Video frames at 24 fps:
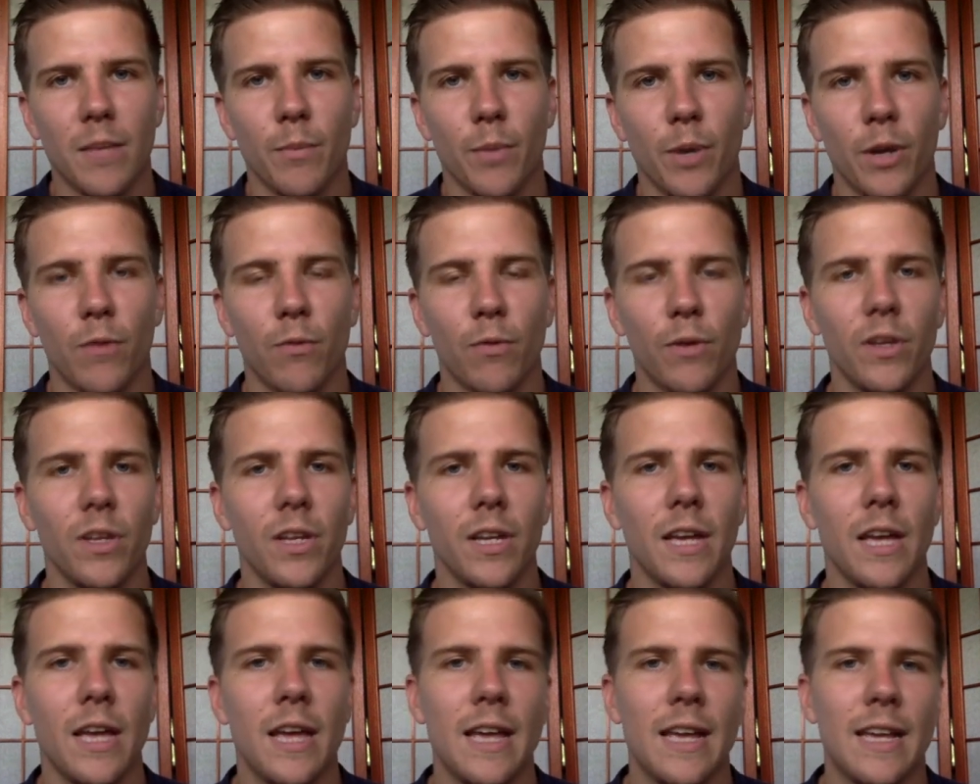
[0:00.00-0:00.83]
But
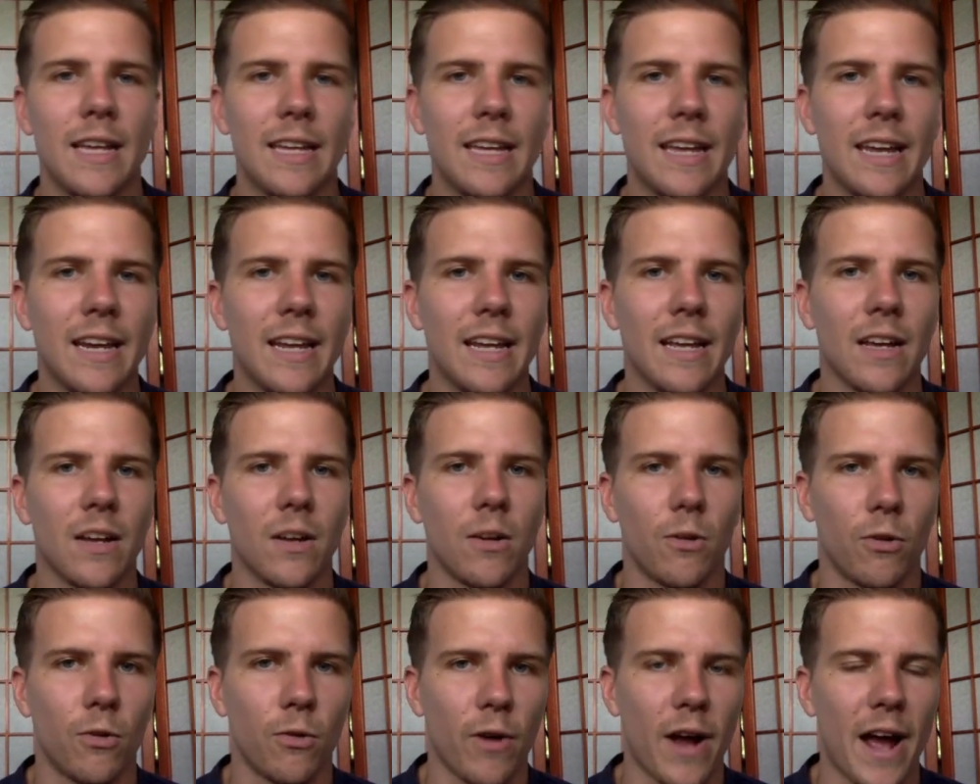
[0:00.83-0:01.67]
really getting a
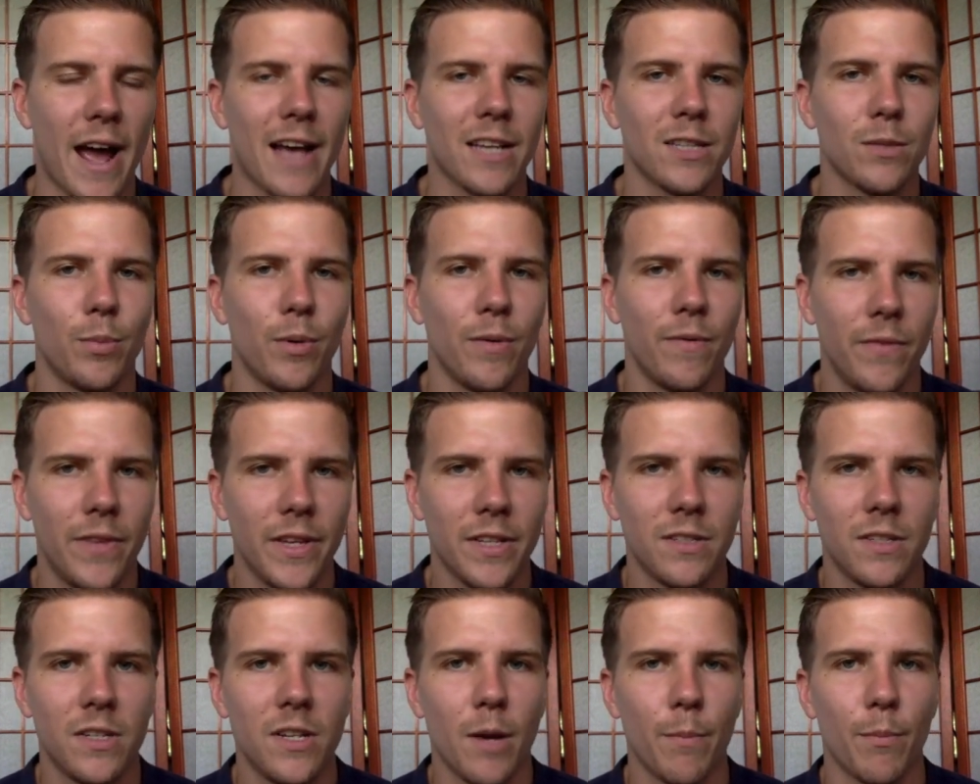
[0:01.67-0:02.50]
grasp of
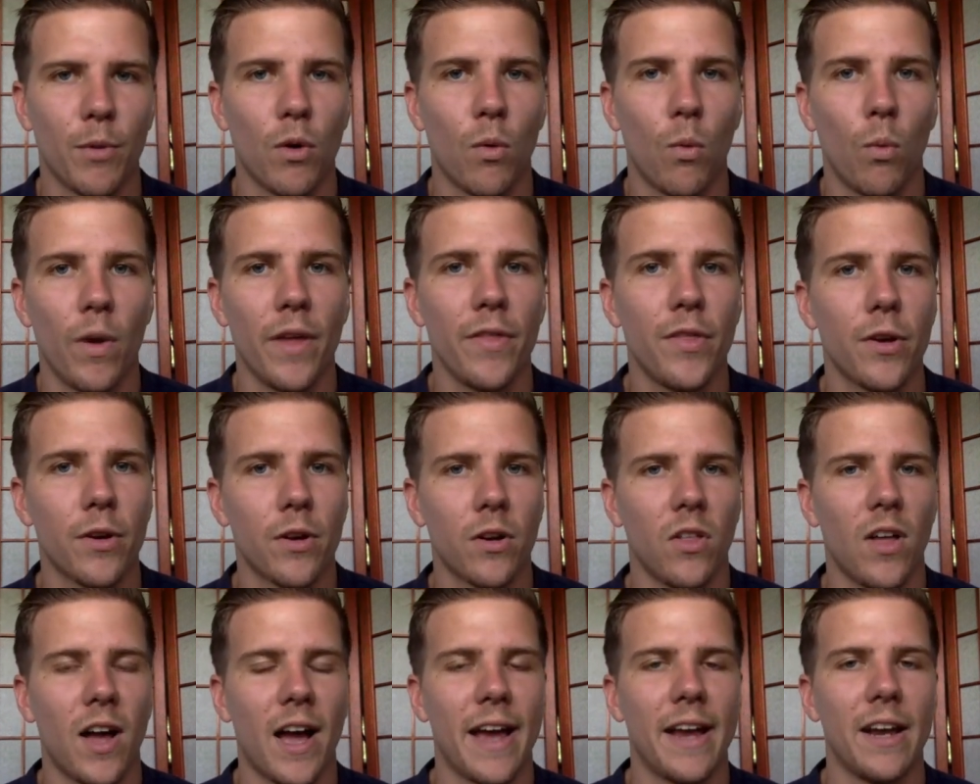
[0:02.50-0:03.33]
this number with your
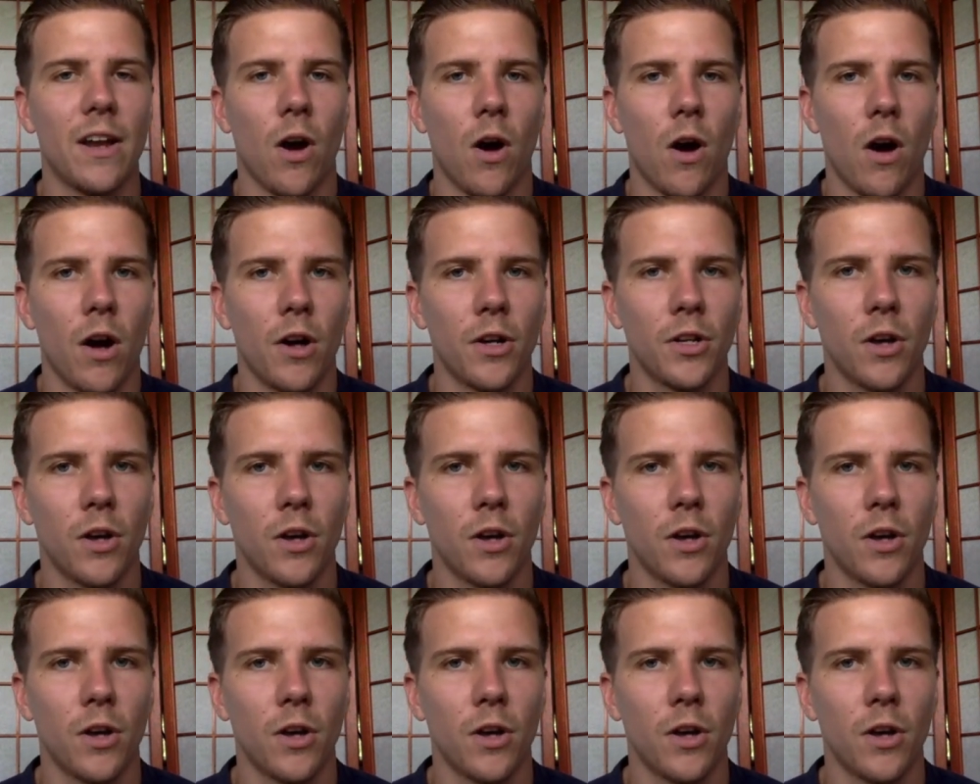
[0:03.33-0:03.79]
client on